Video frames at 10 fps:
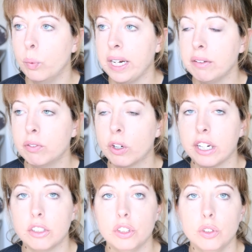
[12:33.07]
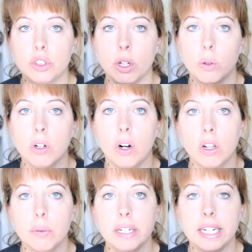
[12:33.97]
wait for it to soak all
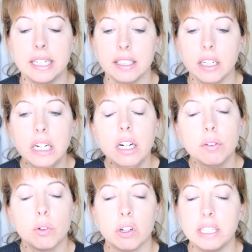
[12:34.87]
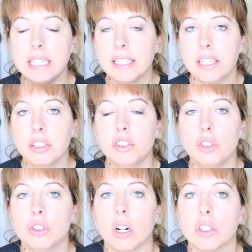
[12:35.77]
the way in for the leather to
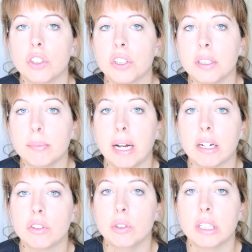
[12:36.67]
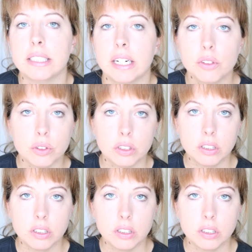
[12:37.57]
start turning back to the natural